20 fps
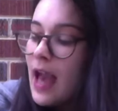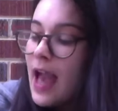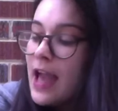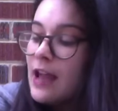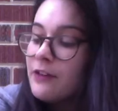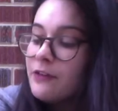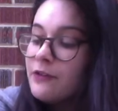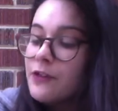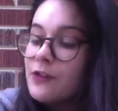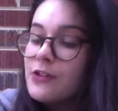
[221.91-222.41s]

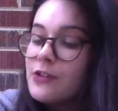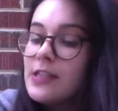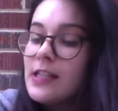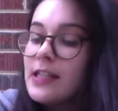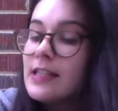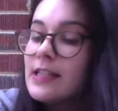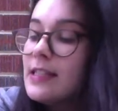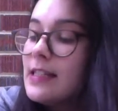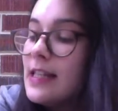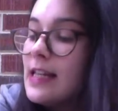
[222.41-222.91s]
And for
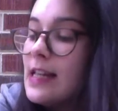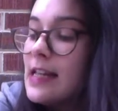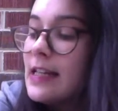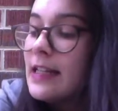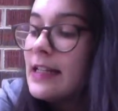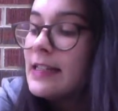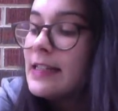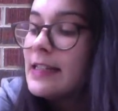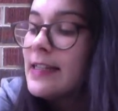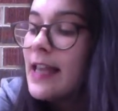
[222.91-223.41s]
16
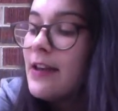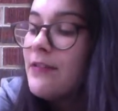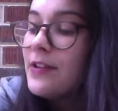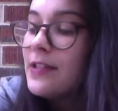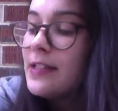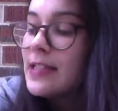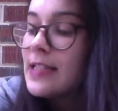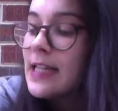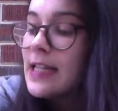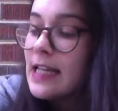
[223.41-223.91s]
and
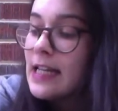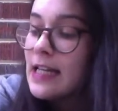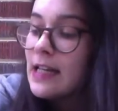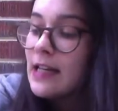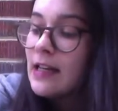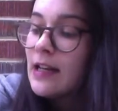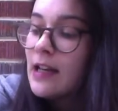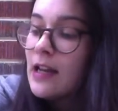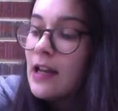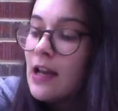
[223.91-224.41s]

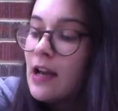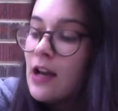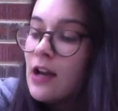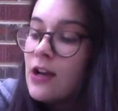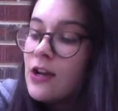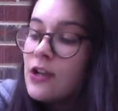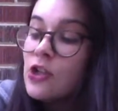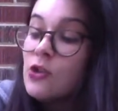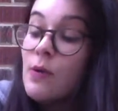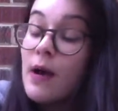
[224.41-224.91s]
17,
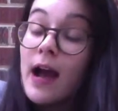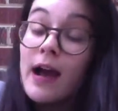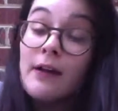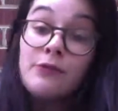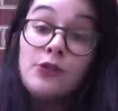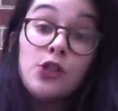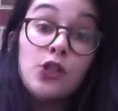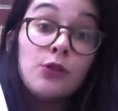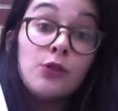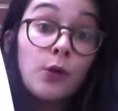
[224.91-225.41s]
you
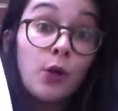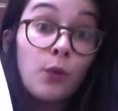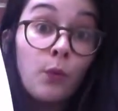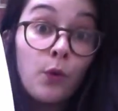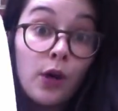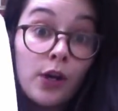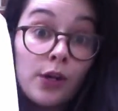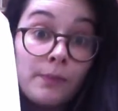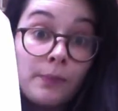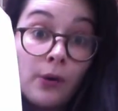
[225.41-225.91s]
have 2 more
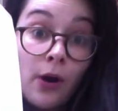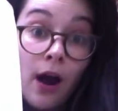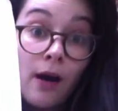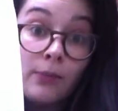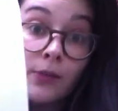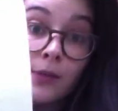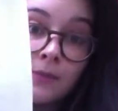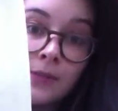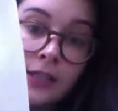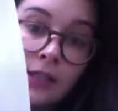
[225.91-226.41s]
word
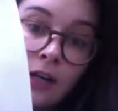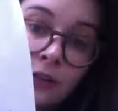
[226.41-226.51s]
problems, and